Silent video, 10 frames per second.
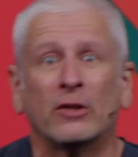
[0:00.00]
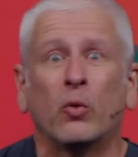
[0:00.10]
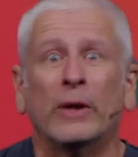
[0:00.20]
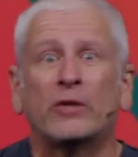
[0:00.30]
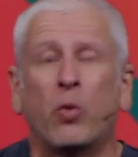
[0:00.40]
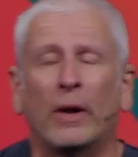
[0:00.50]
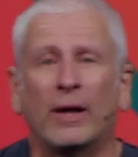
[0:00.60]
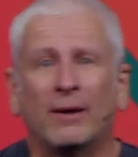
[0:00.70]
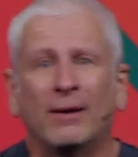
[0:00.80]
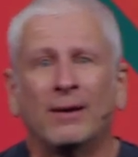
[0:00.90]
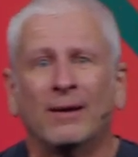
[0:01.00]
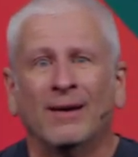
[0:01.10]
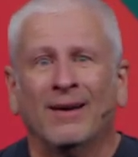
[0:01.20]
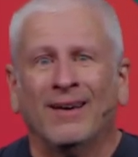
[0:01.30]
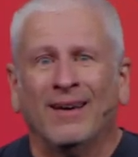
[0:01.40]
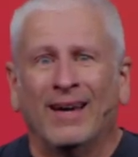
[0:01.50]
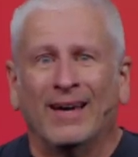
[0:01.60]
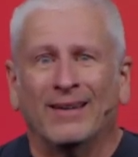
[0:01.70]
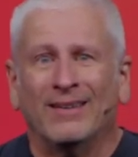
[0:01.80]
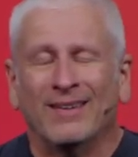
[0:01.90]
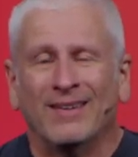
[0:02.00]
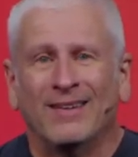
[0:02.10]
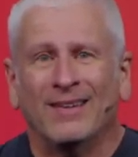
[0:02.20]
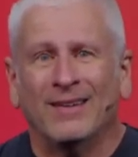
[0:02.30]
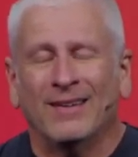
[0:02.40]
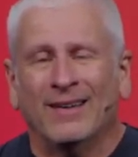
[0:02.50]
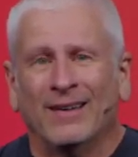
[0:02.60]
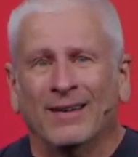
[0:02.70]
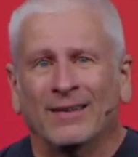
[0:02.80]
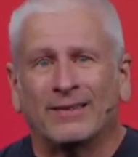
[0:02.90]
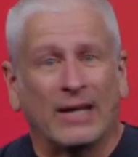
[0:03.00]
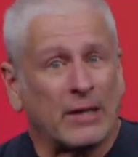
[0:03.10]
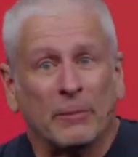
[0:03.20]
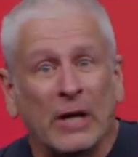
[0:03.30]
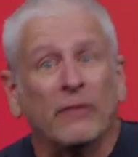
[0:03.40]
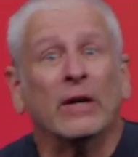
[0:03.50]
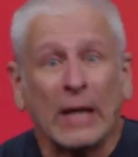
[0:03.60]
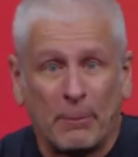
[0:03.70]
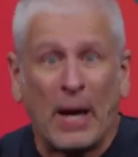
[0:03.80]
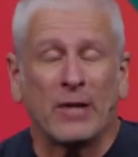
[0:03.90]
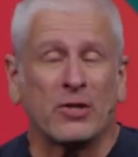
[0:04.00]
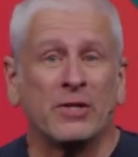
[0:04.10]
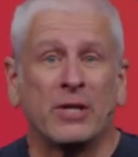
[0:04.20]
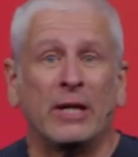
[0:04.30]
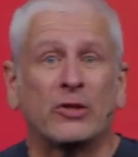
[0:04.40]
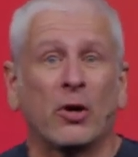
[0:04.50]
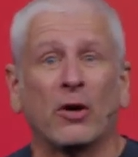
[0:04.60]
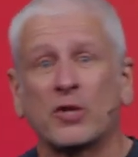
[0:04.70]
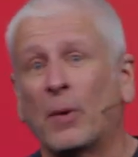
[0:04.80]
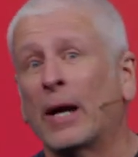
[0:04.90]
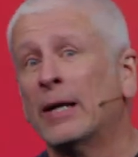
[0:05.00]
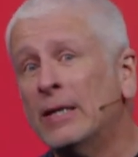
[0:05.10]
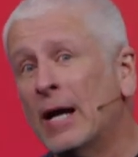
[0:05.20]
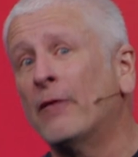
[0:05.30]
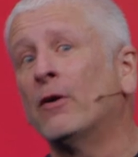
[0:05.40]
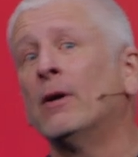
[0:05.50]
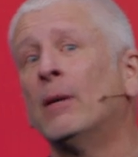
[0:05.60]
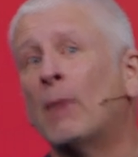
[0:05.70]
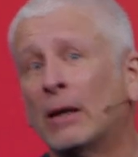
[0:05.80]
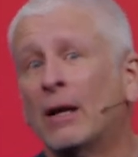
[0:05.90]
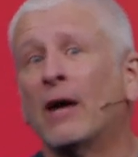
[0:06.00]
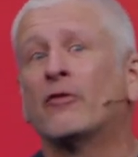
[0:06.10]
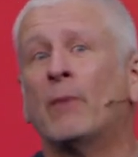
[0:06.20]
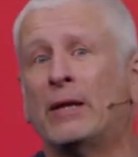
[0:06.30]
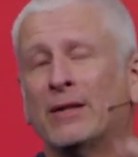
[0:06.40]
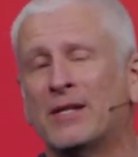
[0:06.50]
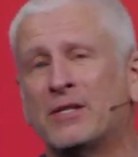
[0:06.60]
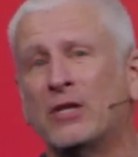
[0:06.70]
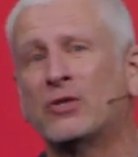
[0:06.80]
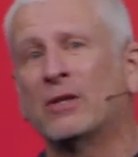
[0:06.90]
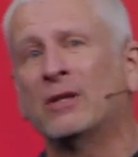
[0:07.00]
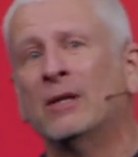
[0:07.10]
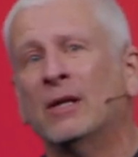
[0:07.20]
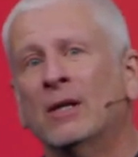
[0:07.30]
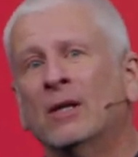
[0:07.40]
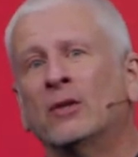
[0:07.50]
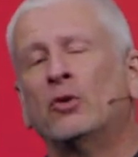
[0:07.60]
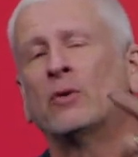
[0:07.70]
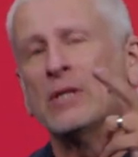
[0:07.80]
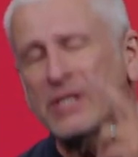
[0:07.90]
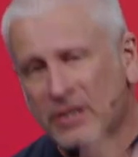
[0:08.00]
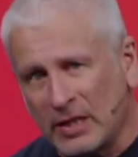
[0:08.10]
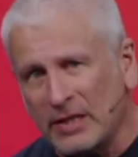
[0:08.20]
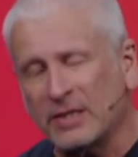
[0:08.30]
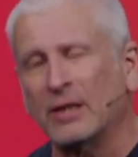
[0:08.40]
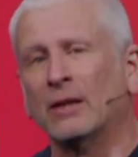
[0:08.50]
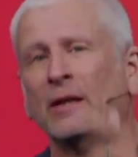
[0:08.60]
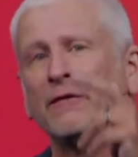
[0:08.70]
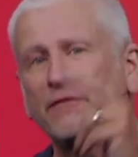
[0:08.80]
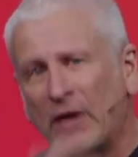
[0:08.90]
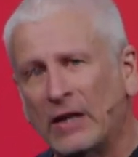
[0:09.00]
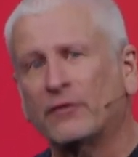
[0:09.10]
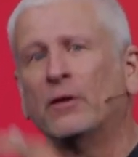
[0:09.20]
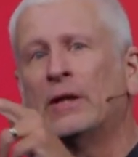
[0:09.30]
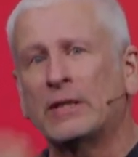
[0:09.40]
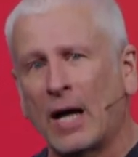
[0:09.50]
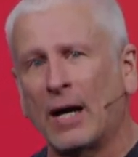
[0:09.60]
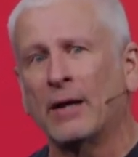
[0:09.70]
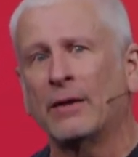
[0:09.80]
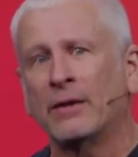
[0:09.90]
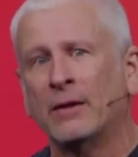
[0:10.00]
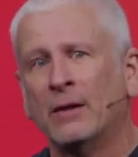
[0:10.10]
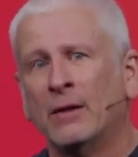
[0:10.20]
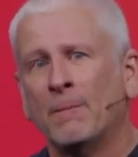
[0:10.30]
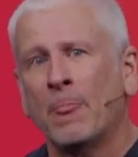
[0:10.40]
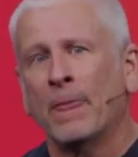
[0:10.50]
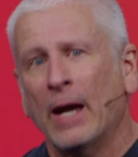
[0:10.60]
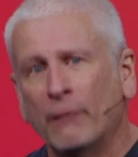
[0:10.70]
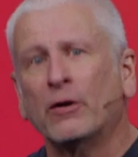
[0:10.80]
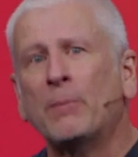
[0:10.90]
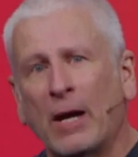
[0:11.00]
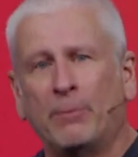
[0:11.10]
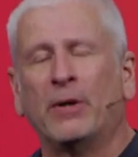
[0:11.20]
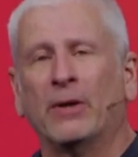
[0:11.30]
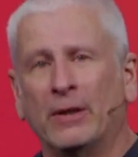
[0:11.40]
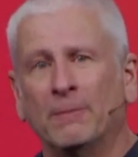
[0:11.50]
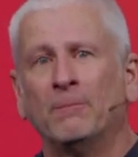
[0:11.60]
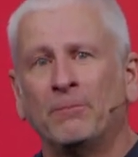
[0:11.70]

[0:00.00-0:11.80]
twenty twenty and says, I'm giving at Passion City Church, but I'd never in my life made the decision to consistently, faithfully tithe every pay period.